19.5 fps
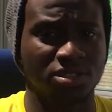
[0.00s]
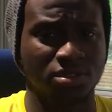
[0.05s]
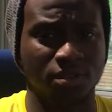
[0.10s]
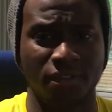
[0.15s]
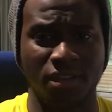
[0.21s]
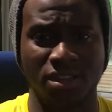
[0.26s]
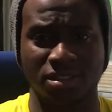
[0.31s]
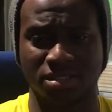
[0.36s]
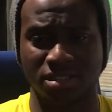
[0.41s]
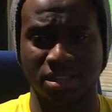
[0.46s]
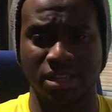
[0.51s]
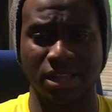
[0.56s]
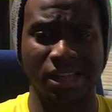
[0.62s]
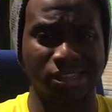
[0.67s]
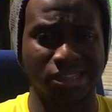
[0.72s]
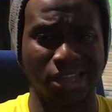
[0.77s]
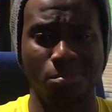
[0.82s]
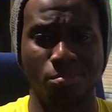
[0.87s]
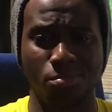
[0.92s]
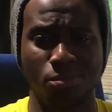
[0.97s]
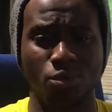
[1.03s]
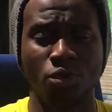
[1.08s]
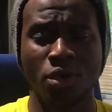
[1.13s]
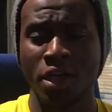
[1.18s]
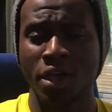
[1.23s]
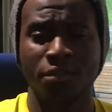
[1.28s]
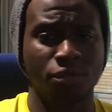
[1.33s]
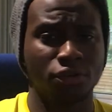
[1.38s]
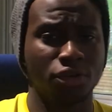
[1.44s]
So for example,
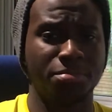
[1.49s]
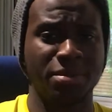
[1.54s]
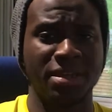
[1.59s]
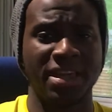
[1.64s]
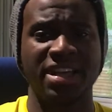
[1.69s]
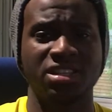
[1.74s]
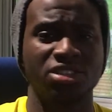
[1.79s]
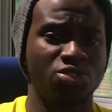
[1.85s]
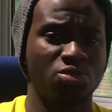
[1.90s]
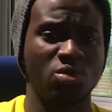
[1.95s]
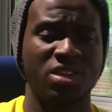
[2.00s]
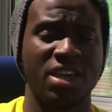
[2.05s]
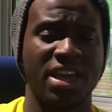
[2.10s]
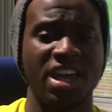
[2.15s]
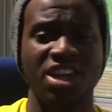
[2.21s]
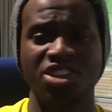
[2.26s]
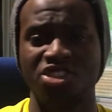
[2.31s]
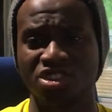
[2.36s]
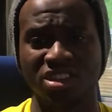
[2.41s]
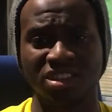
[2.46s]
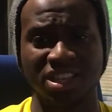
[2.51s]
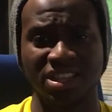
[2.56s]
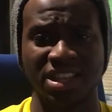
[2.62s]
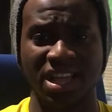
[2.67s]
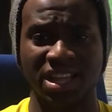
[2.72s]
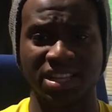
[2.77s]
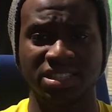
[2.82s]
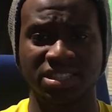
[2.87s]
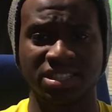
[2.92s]
if you want to be 82 kg in the
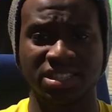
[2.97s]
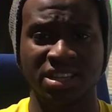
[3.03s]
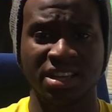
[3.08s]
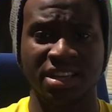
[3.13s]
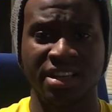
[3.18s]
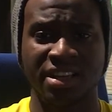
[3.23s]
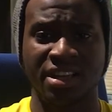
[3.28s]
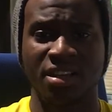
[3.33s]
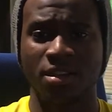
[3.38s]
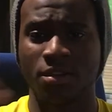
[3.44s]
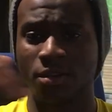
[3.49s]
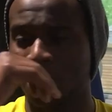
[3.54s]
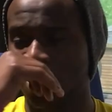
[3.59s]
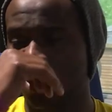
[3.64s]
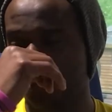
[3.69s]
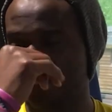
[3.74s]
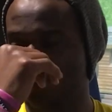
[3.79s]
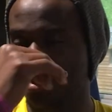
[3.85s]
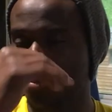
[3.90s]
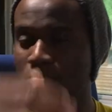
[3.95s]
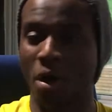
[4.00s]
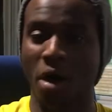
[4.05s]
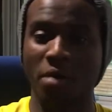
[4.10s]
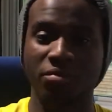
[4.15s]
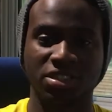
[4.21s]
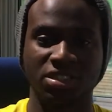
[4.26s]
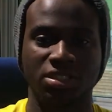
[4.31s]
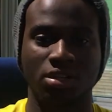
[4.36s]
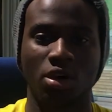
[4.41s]
next few
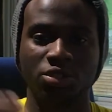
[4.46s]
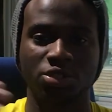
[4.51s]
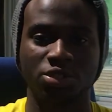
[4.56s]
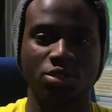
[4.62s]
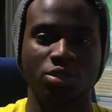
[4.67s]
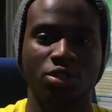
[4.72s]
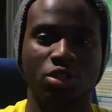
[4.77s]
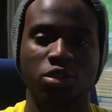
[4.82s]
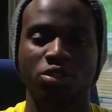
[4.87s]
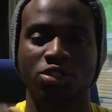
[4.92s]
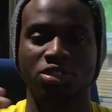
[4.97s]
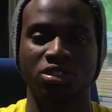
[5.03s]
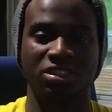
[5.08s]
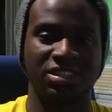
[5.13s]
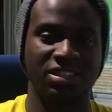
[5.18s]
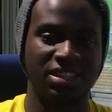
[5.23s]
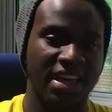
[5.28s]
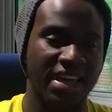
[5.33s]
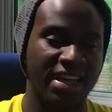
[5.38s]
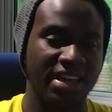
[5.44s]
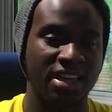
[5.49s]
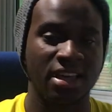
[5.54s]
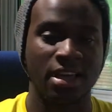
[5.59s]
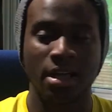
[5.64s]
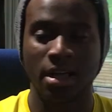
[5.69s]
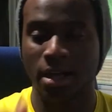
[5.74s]
months, it tells you close to the date.